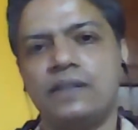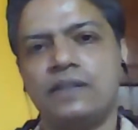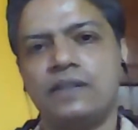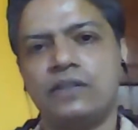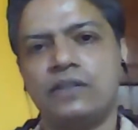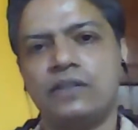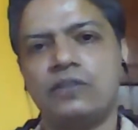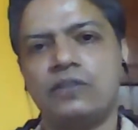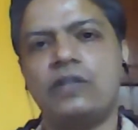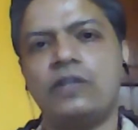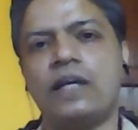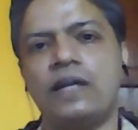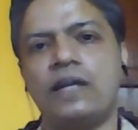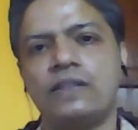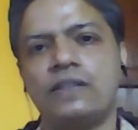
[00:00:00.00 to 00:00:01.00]

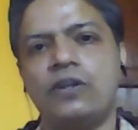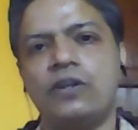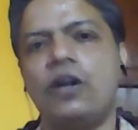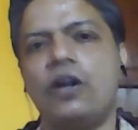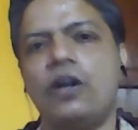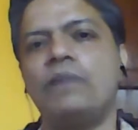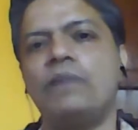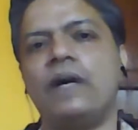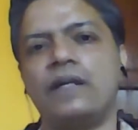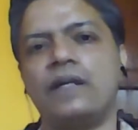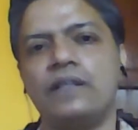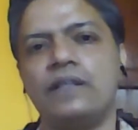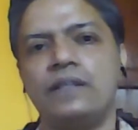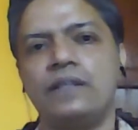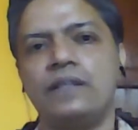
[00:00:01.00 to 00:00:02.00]
Sudraka's hallmark.
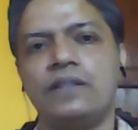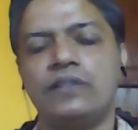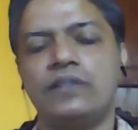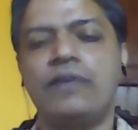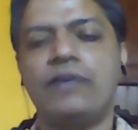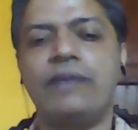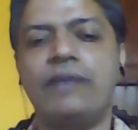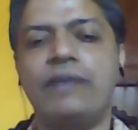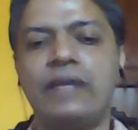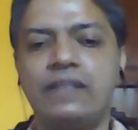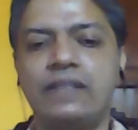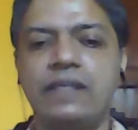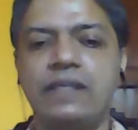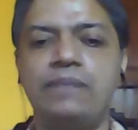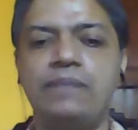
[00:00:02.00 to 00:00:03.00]
So we have an
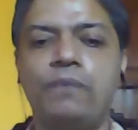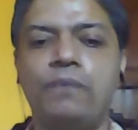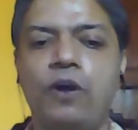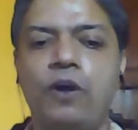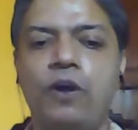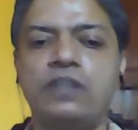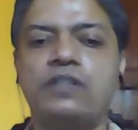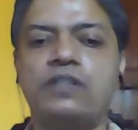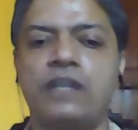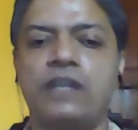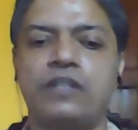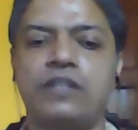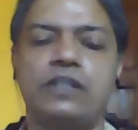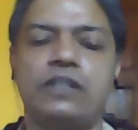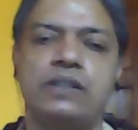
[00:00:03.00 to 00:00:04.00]
excellent plot
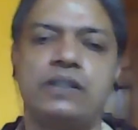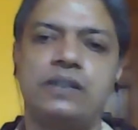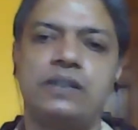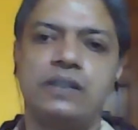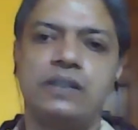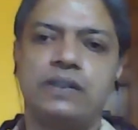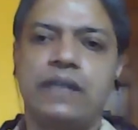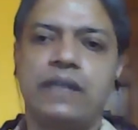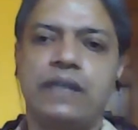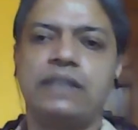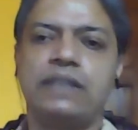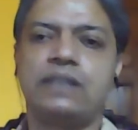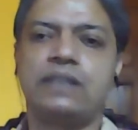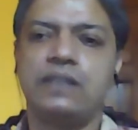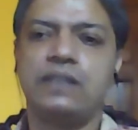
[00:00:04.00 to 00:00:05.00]
structure that
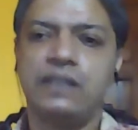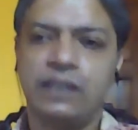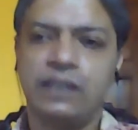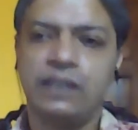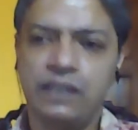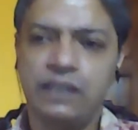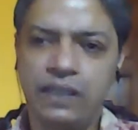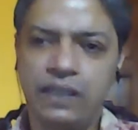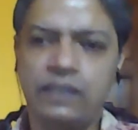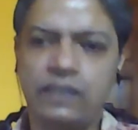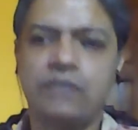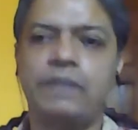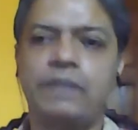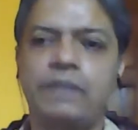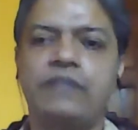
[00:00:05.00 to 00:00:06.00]
is
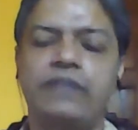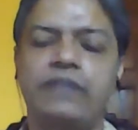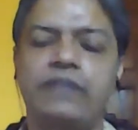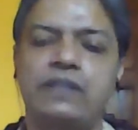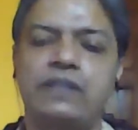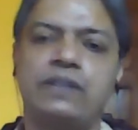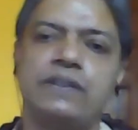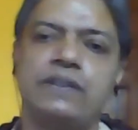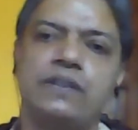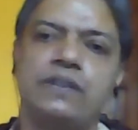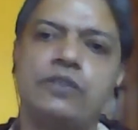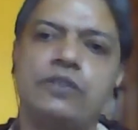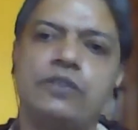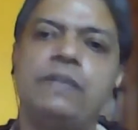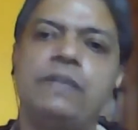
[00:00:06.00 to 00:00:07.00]
interspersed with so
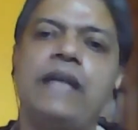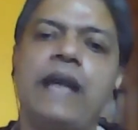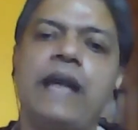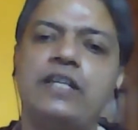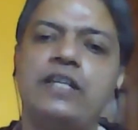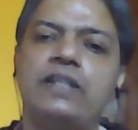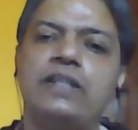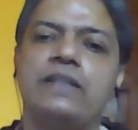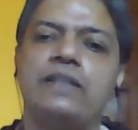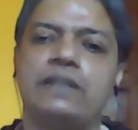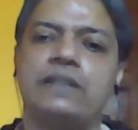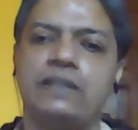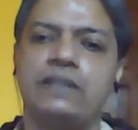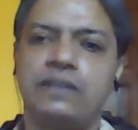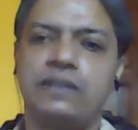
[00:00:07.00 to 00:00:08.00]
many action,
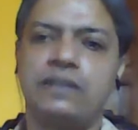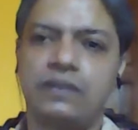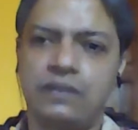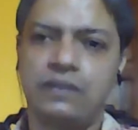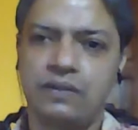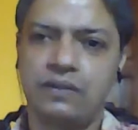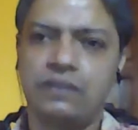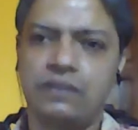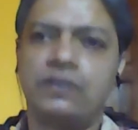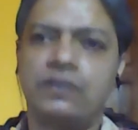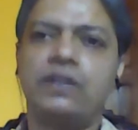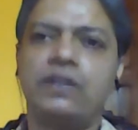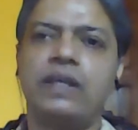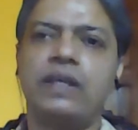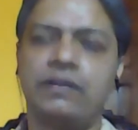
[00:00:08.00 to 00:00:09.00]

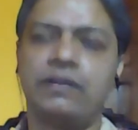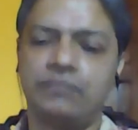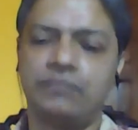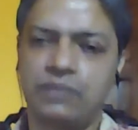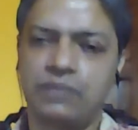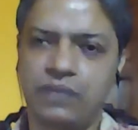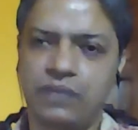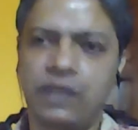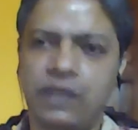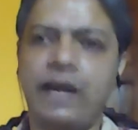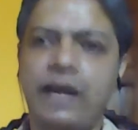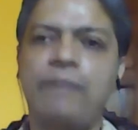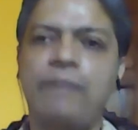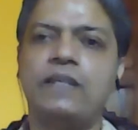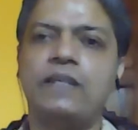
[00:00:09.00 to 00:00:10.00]
okay, in a
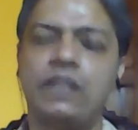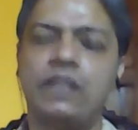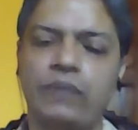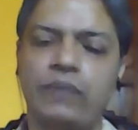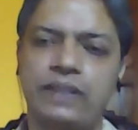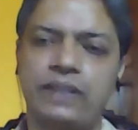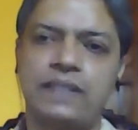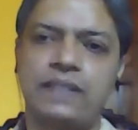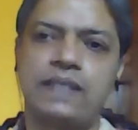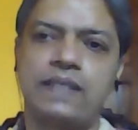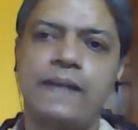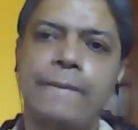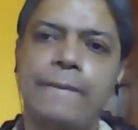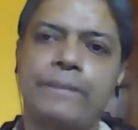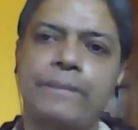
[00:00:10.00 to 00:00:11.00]
rapid sequence,
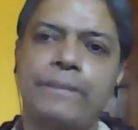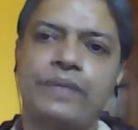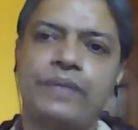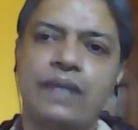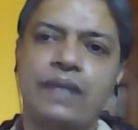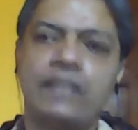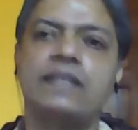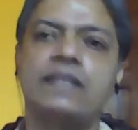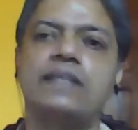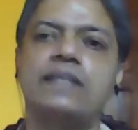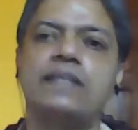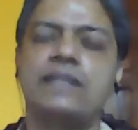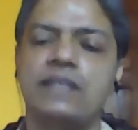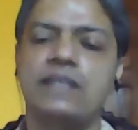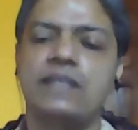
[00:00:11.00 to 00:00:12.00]
incidents
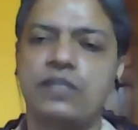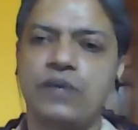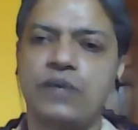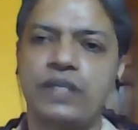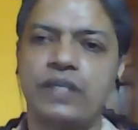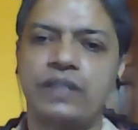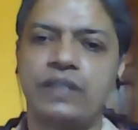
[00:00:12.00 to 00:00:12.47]
and situation,